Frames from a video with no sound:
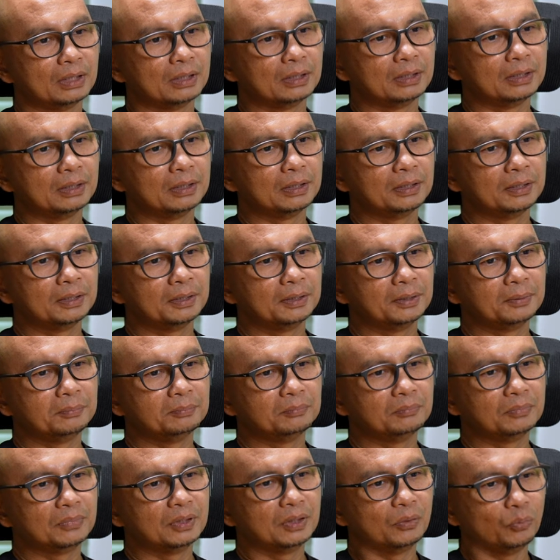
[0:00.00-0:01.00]

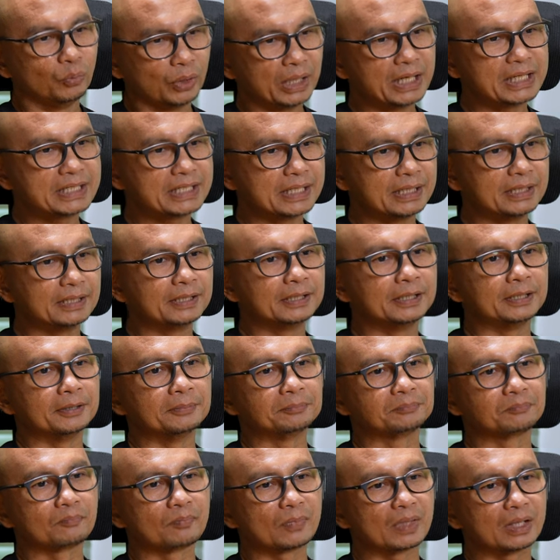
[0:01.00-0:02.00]
Um, what I said earlier
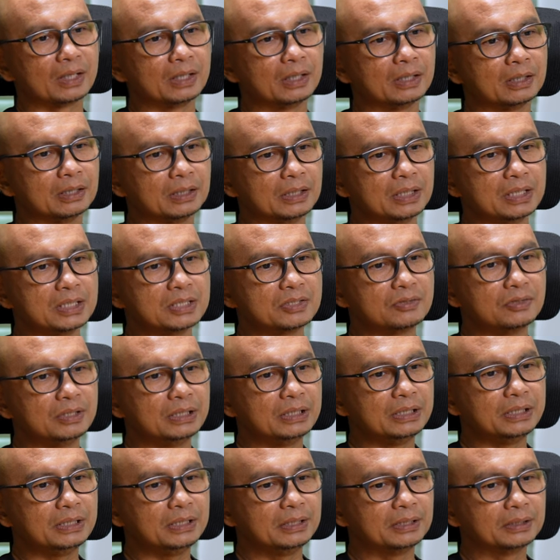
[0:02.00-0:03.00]
uh, is
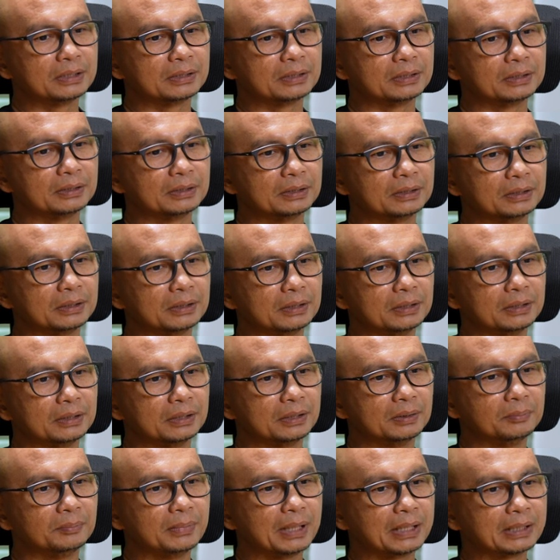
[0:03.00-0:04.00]
really a,
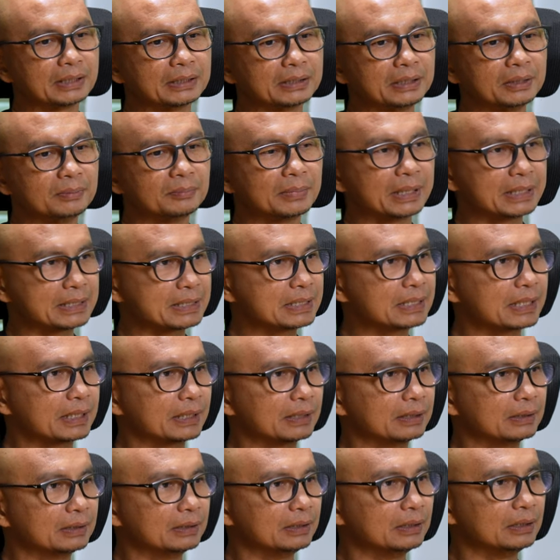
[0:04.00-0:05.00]
a, marketing
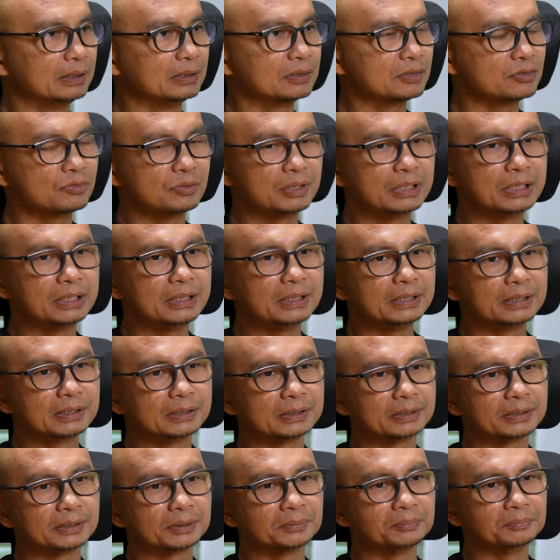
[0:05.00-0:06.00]
mindset. It's really
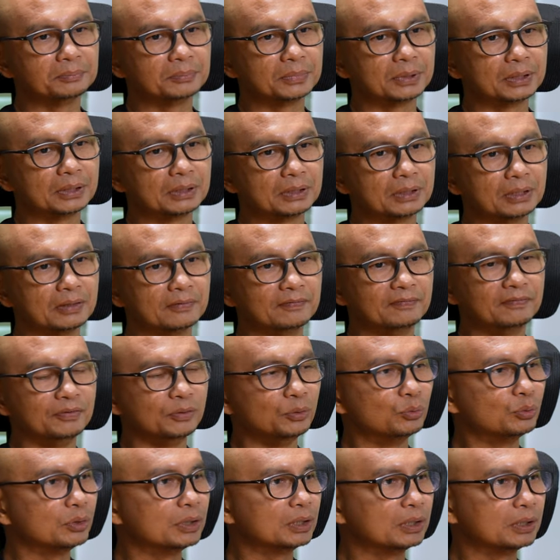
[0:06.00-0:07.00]
um, a, a,
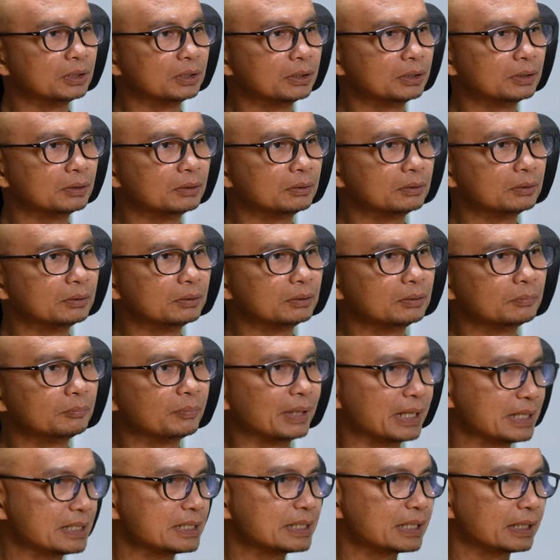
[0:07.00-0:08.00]
viewer
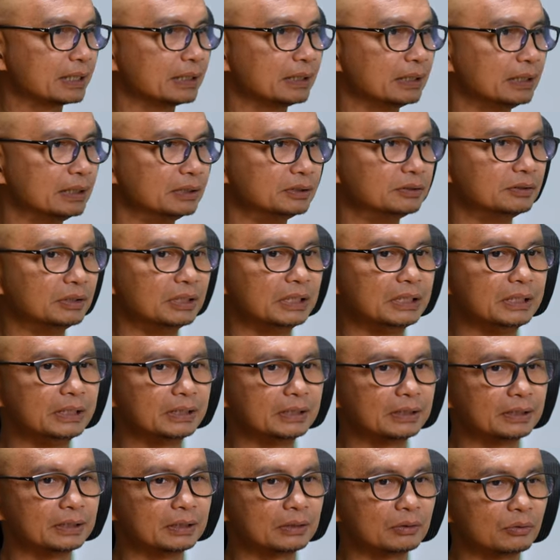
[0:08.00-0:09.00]
mindset. It's really
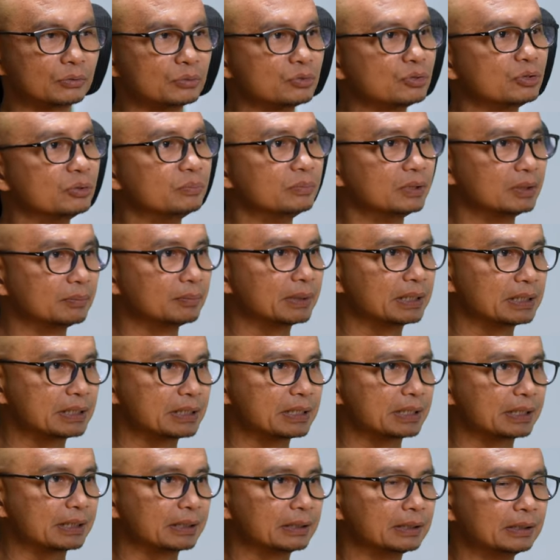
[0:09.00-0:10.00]
a consumer
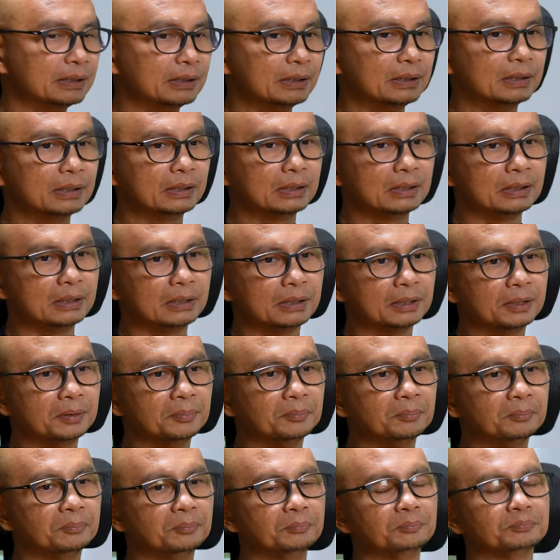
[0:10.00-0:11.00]
mindset.
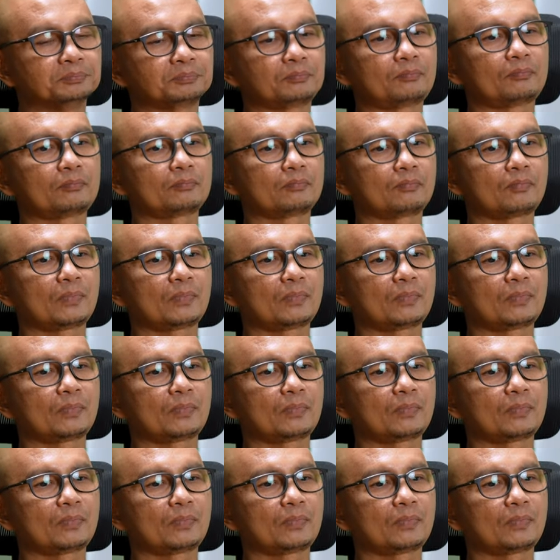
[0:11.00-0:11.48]
Um,